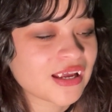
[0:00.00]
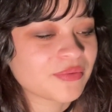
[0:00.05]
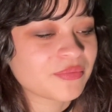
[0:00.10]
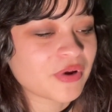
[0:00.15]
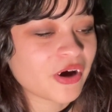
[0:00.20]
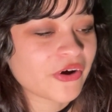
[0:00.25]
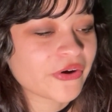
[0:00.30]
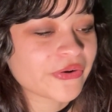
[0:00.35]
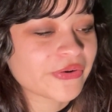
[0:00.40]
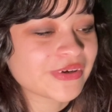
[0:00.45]

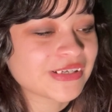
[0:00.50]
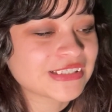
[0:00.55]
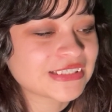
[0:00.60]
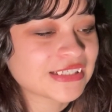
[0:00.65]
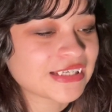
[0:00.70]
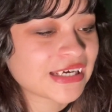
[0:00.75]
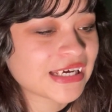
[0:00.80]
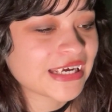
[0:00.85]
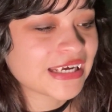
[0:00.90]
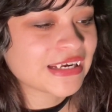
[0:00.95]
Not going to
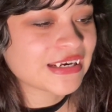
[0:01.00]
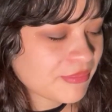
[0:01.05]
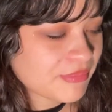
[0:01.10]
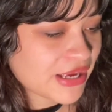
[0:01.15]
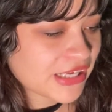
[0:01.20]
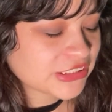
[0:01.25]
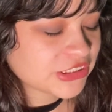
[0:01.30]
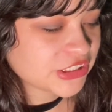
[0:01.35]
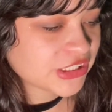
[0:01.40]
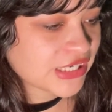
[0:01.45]
lie.
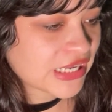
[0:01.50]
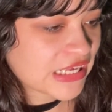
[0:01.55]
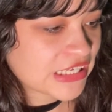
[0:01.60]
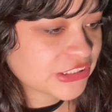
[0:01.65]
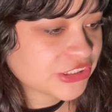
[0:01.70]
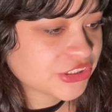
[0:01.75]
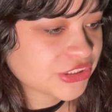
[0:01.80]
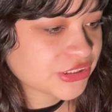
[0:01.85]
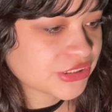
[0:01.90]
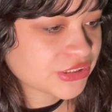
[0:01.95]

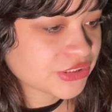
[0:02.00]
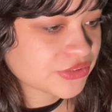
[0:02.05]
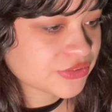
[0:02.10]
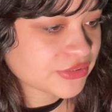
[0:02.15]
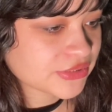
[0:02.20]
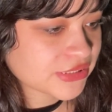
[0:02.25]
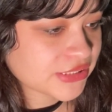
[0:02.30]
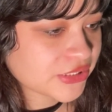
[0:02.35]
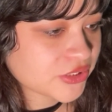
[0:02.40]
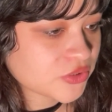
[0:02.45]
Imagination's
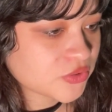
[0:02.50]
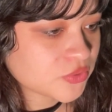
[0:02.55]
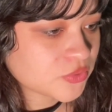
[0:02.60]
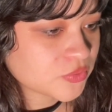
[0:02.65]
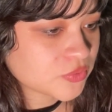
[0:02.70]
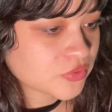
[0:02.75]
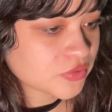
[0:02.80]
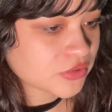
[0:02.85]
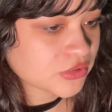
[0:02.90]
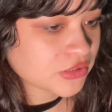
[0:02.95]
really
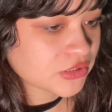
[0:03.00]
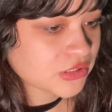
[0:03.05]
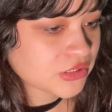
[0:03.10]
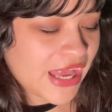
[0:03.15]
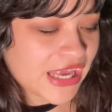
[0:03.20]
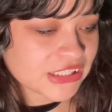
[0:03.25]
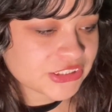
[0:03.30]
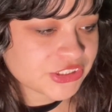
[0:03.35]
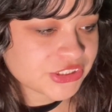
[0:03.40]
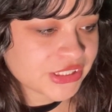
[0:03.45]
cool.
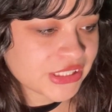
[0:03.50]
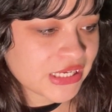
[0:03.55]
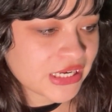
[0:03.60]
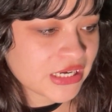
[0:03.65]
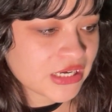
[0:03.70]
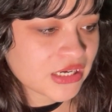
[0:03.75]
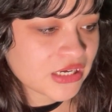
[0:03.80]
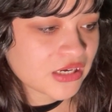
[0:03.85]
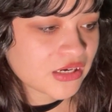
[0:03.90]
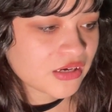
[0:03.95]

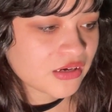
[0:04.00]
Passion,